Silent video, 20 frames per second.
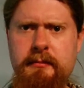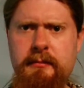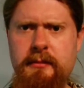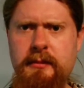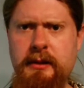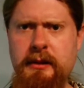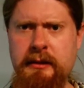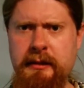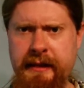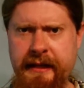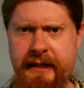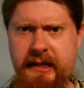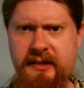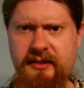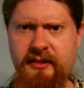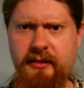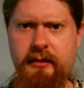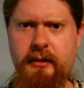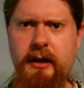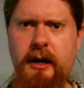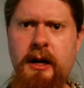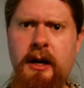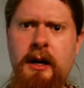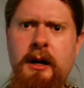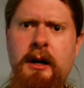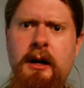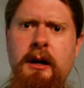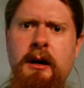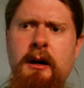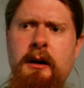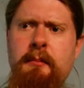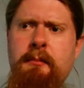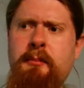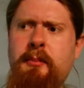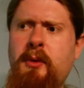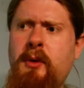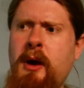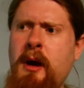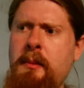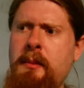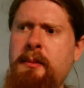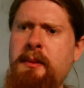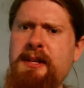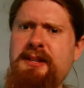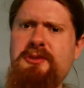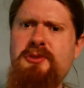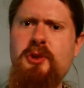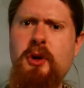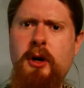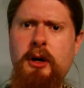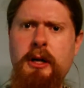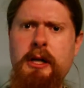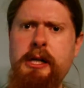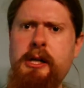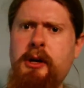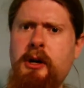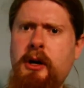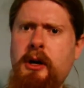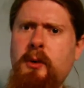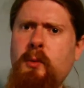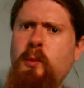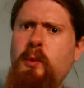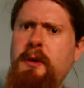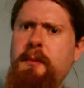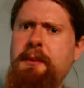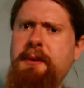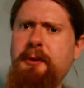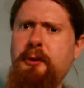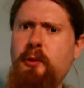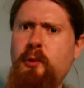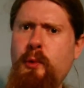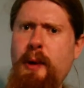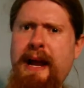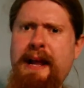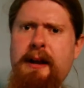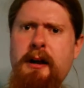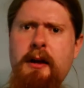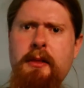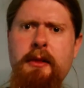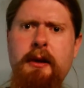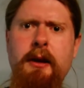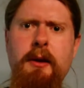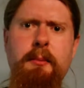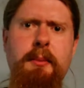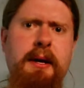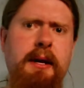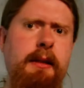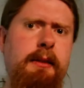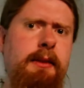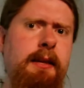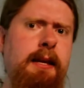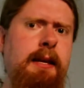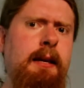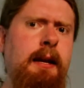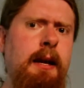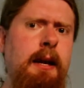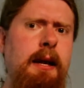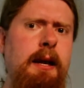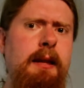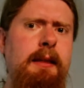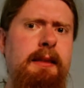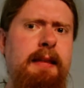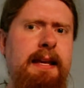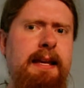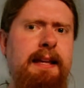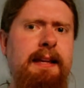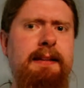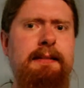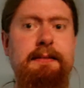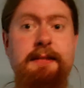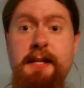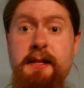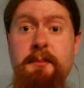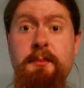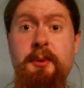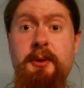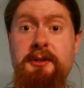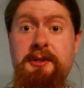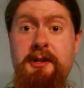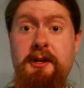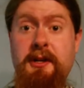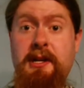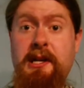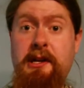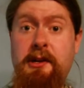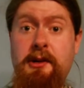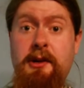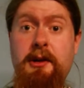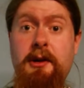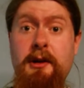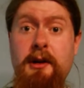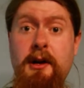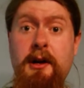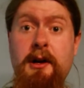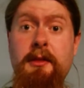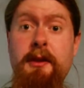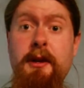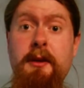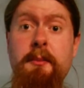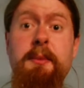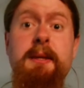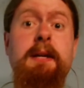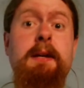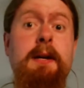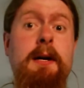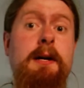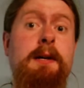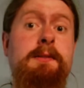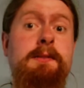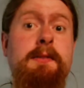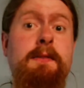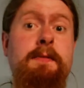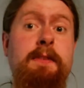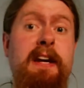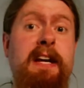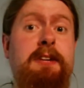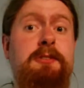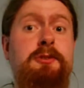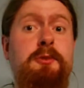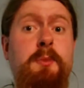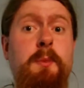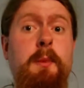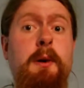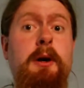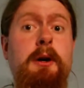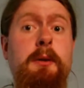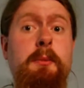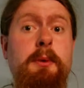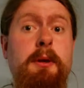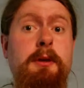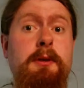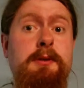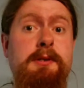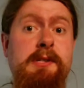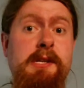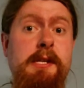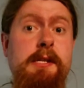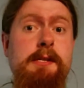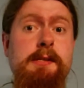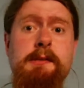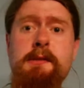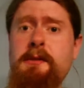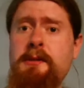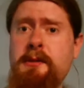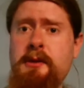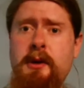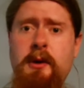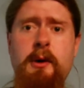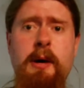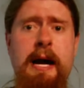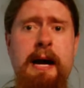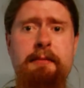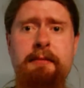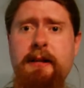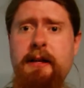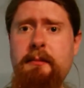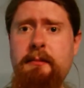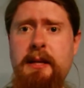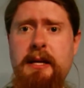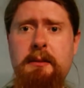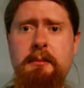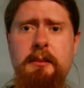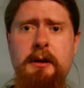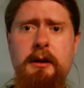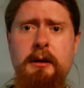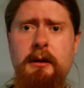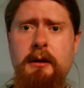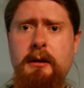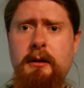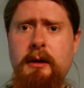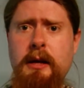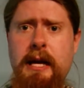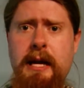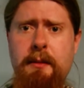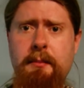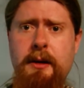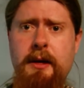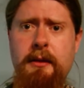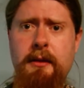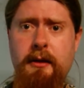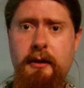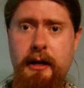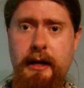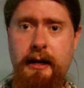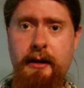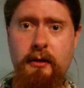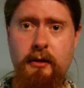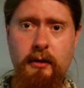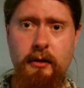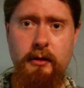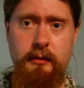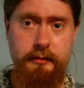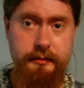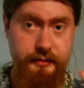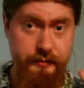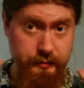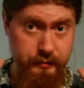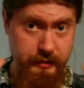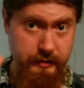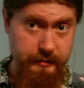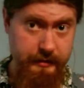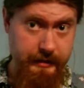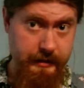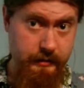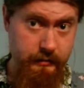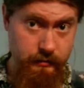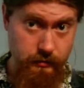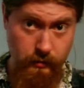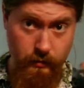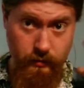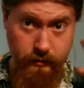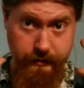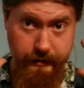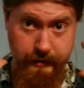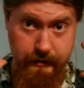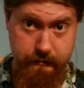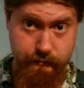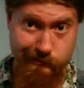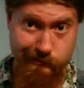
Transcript: list. Probably Donkey Kong would have been great on there, but I think they didn't put Donkey Kong on there because of the fact Super Mario Brothers is. So having a Miyamoto game on there at all is a pretty big, cool thing.